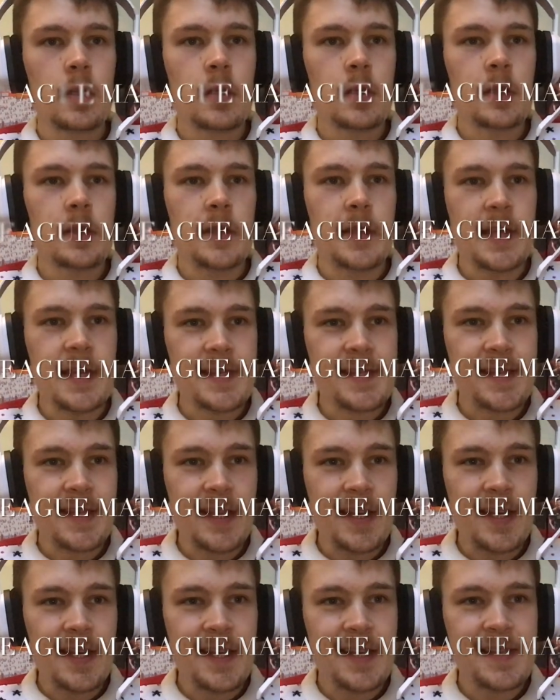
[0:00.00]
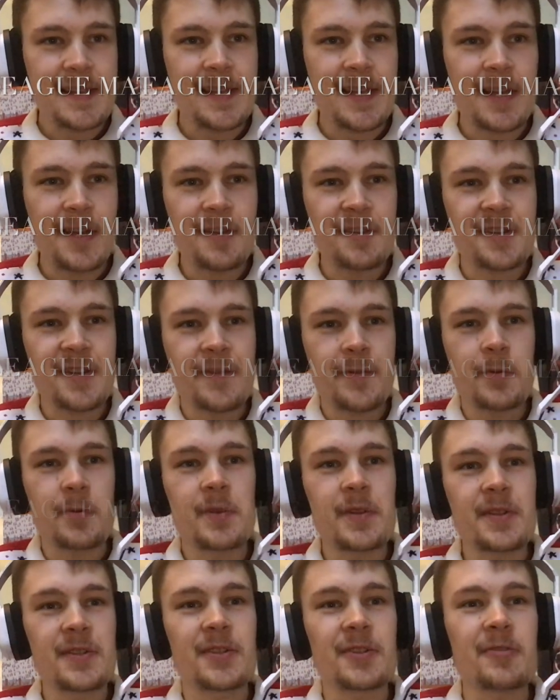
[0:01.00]
Yes, guys, how's
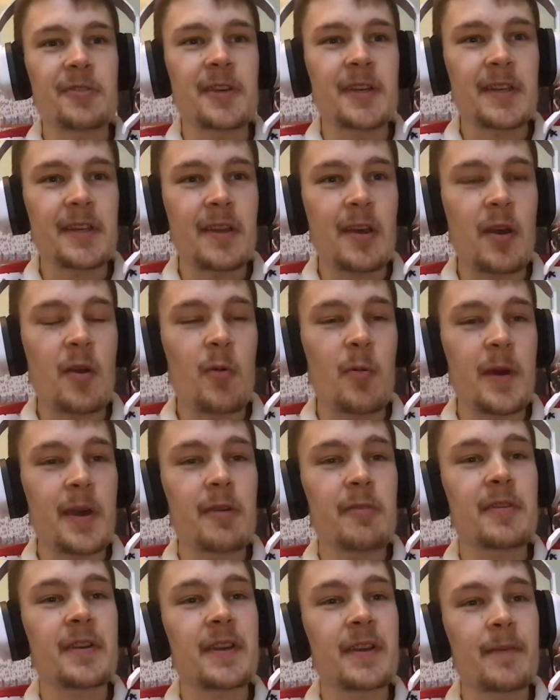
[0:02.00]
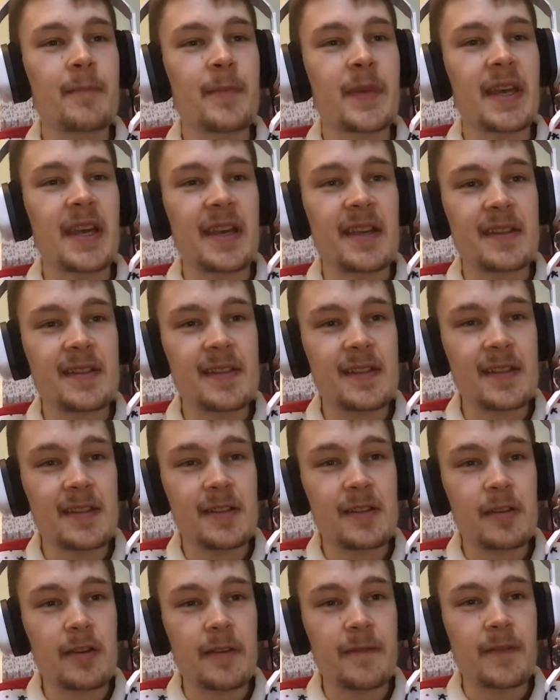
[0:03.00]
everyone doing? Welcome back to the
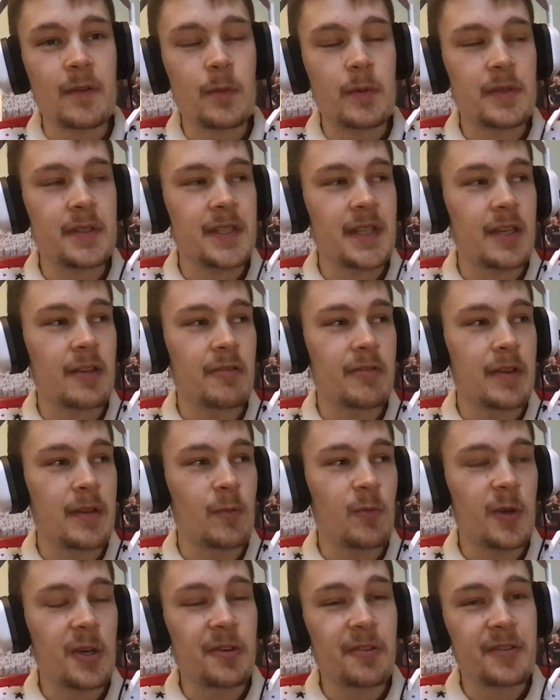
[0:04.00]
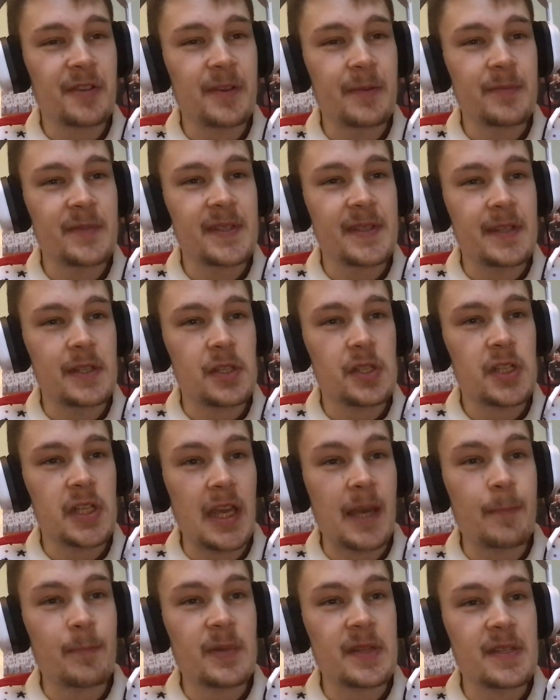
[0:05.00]
Dugout Football Channel and welcome to the
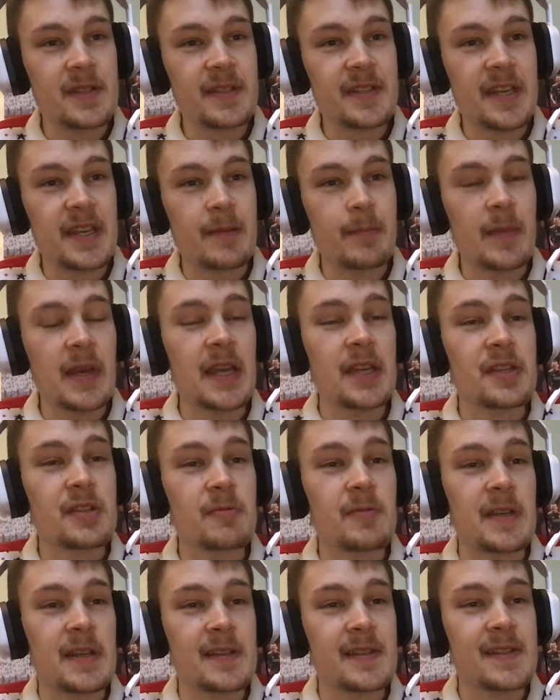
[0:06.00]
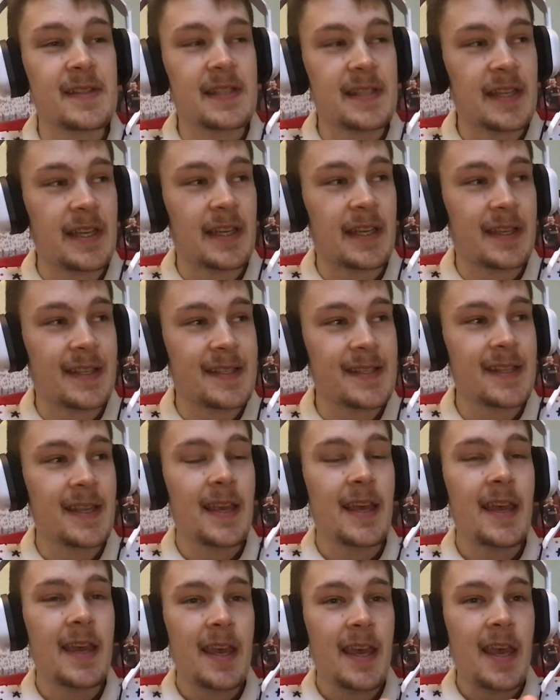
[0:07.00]
Champions League Match Week 6.
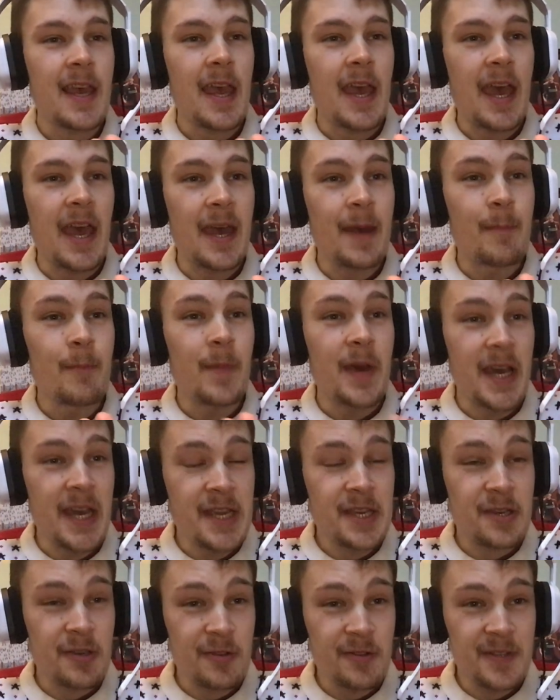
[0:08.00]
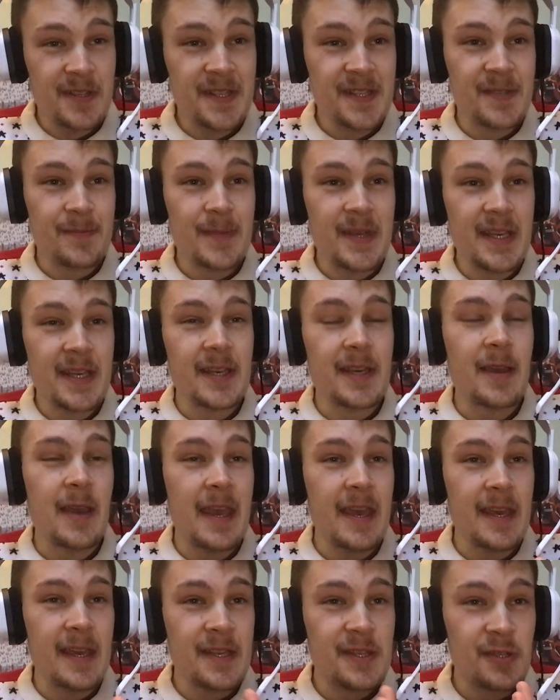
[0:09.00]
And my goodness me,
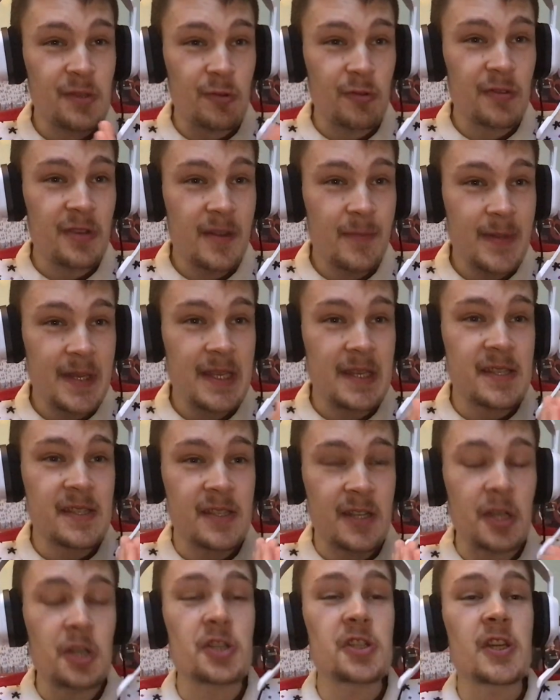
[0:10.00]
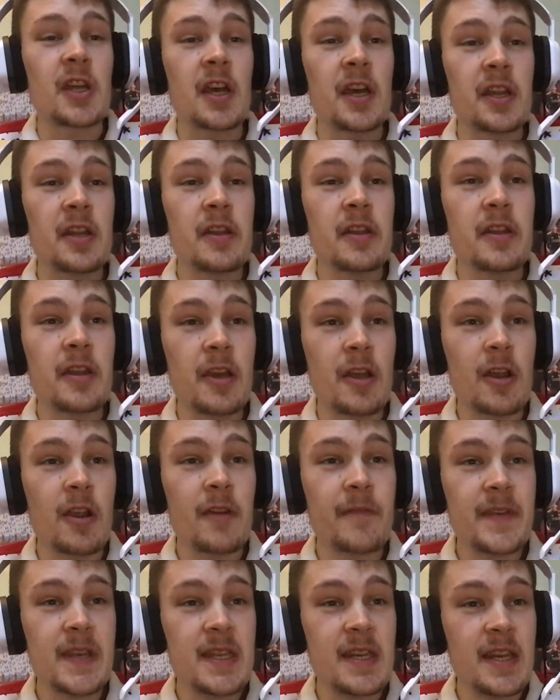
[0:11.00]
it is going to be such a
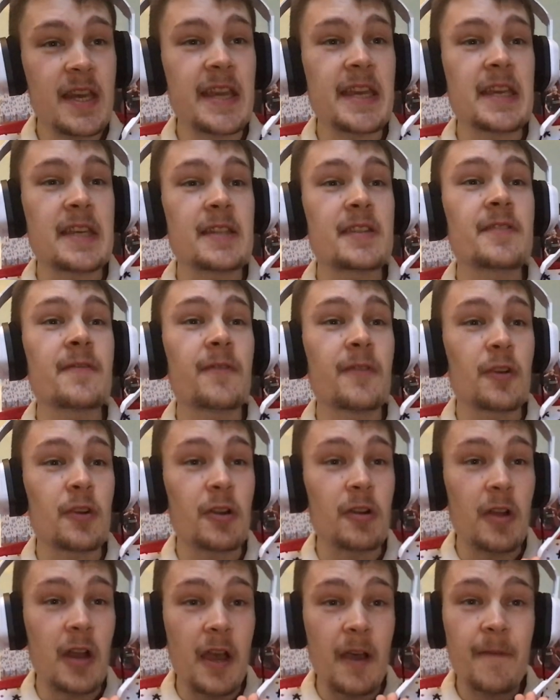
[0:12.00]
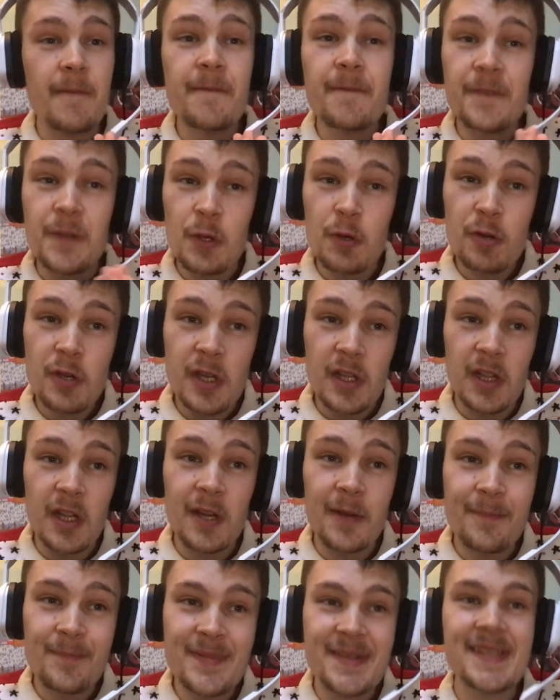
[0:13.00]
nervy night for a few
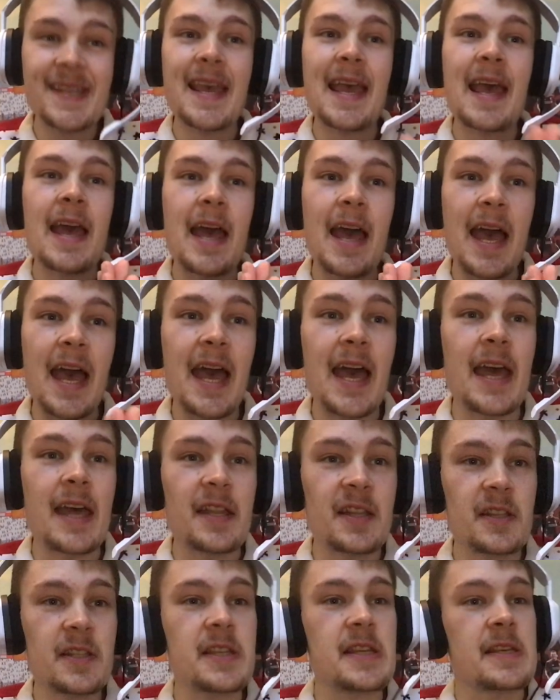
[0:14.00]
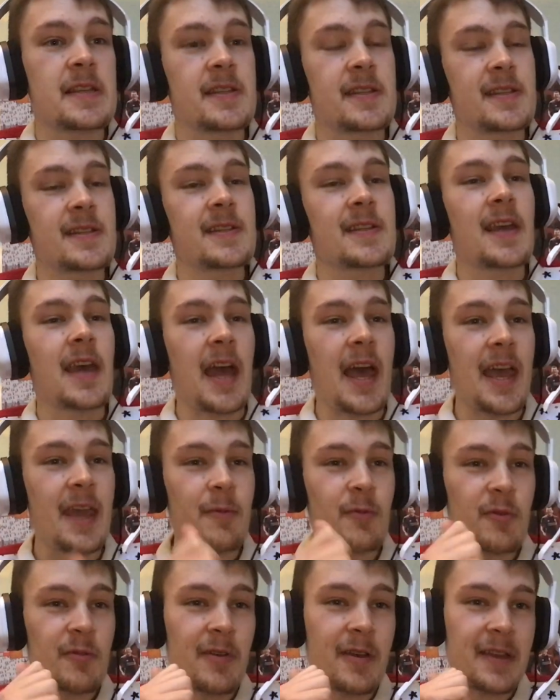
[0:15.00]
clubs at least. I
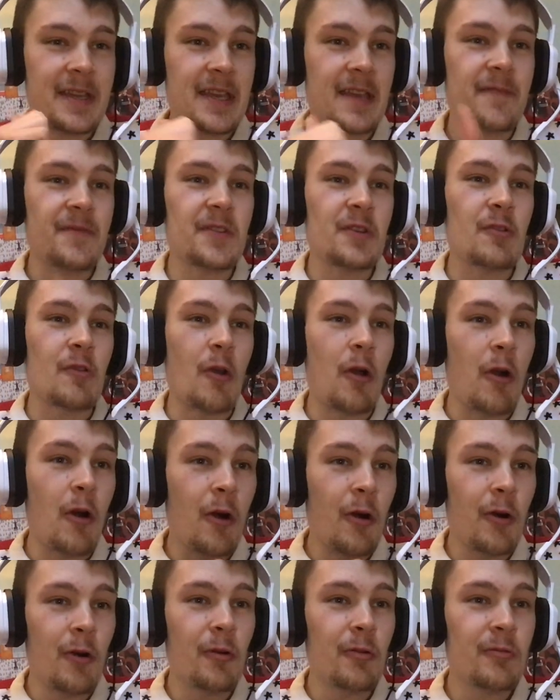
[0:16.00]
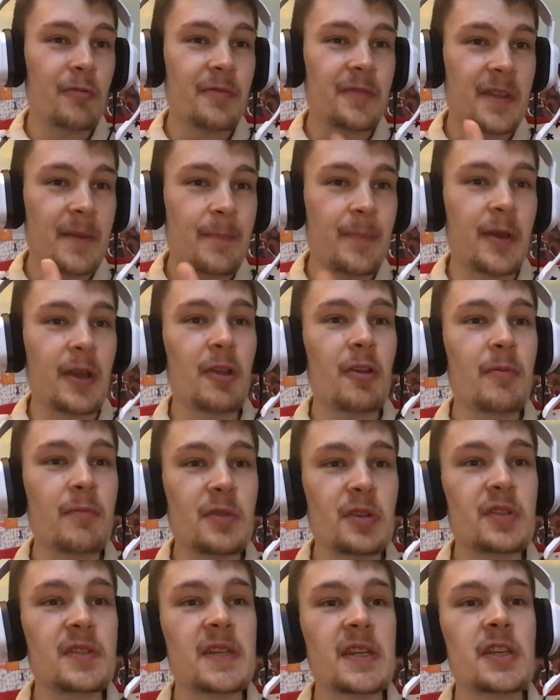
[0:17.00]
will give you all the
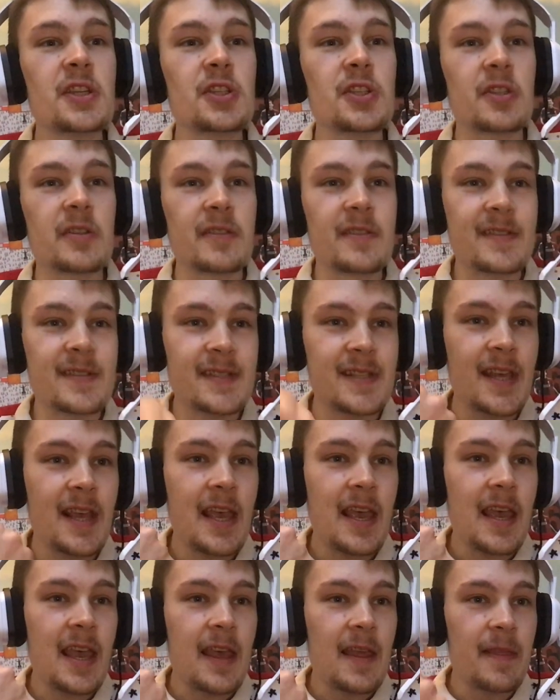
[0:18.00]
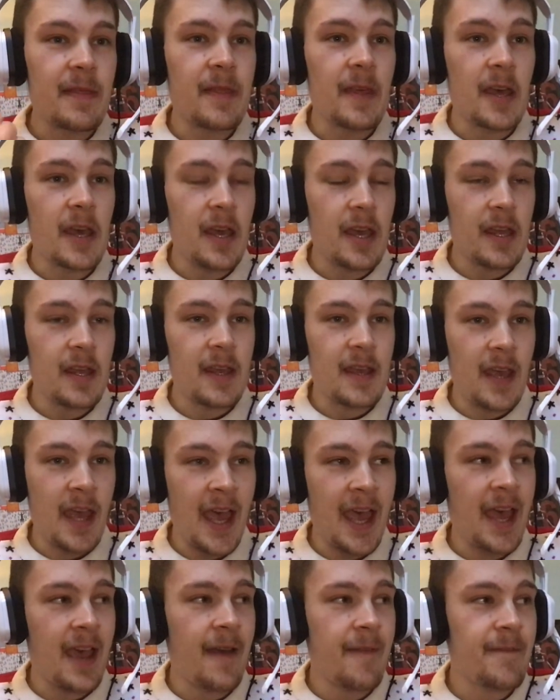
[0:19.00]
permutations that
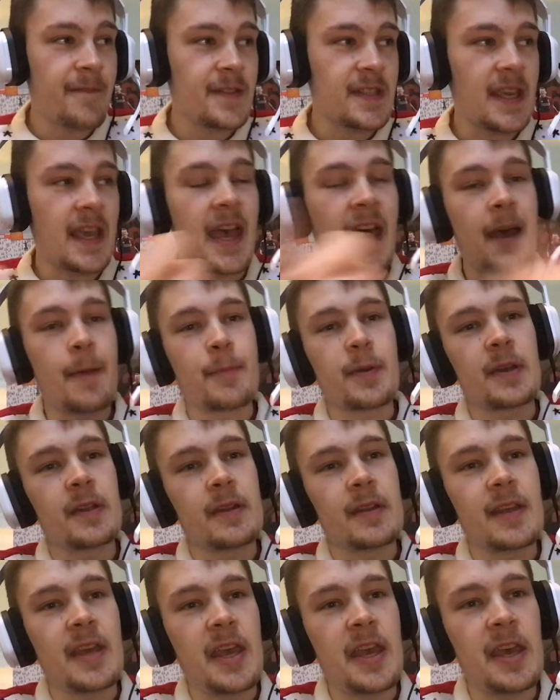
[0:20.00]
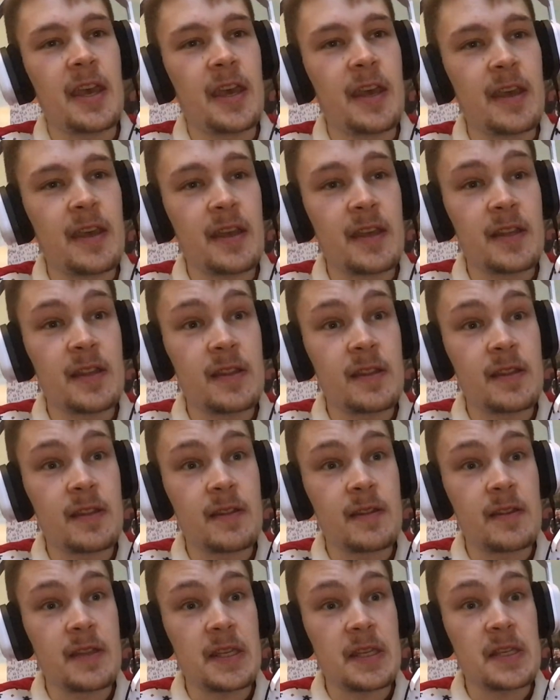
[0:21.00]
have to happen
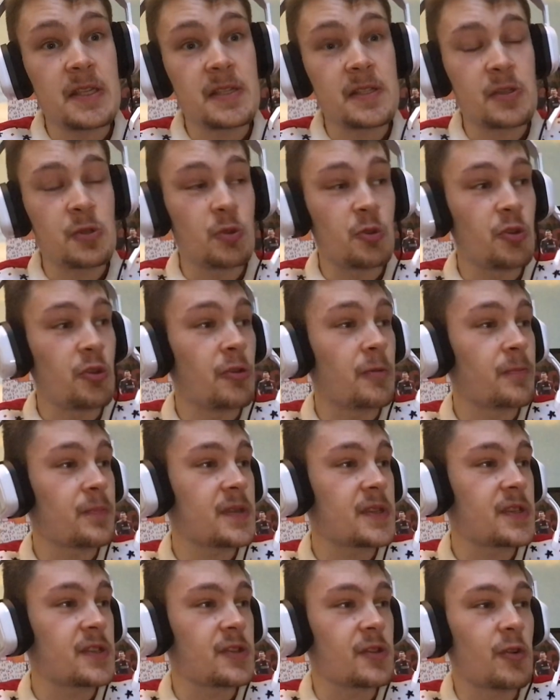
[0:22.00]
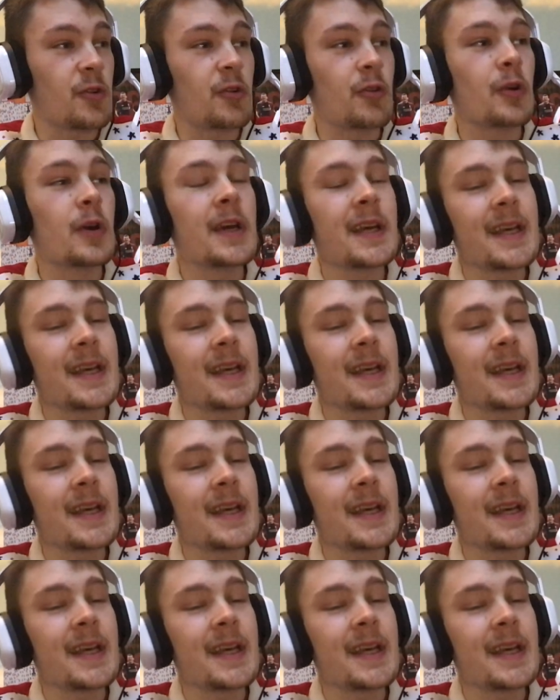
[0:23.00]
in these groups. So